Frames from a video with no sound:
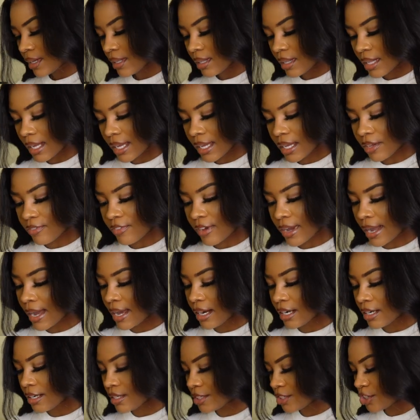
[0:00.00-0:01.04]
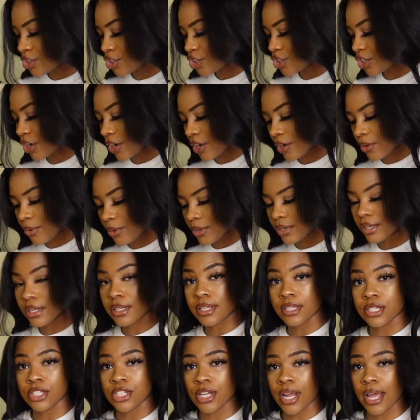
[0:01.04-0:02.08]
like if I got another shirt or
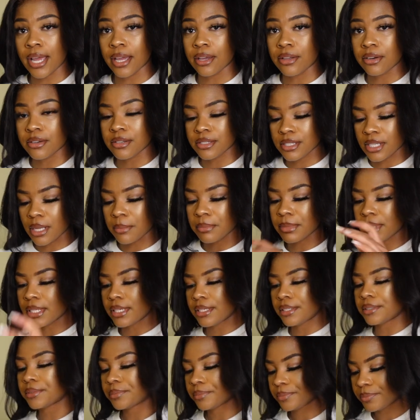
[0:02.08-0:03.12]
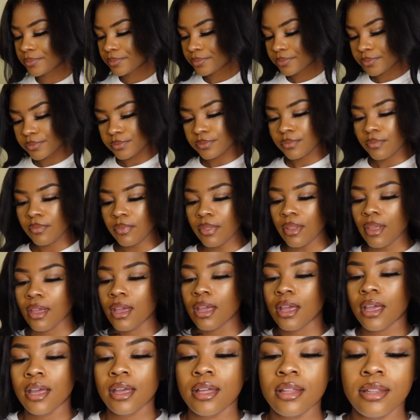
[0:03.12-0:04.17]
another jacket or
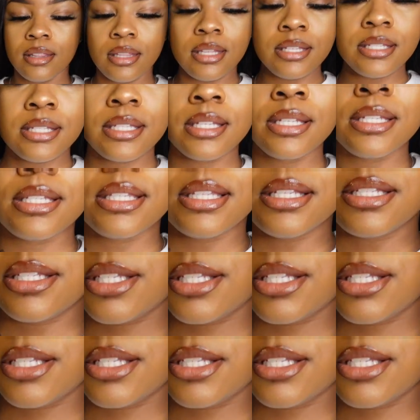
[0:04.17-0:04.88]
something. This is the